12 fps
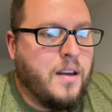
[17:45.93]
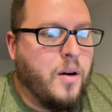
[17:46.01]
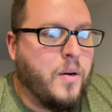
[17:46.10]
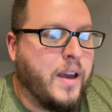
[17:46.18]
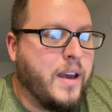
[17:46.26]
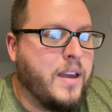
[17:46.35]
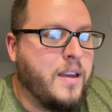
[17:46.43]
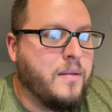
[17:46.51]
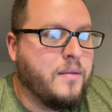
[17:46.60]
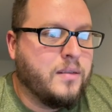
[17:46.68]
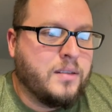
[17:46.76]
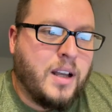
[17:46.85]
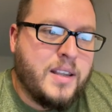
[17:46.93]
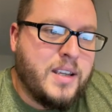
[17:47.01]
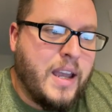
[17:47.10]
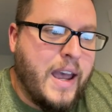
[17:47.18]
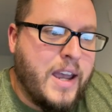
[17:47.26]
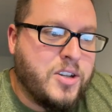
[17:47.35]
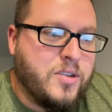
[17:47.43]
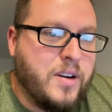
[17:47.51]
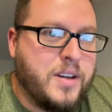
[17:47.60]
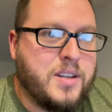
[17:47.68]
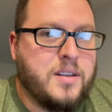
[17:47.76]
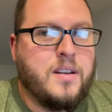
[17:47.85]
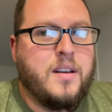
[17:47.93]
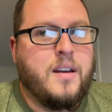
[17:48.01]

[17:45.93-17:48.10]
Okay, lots of asterisks,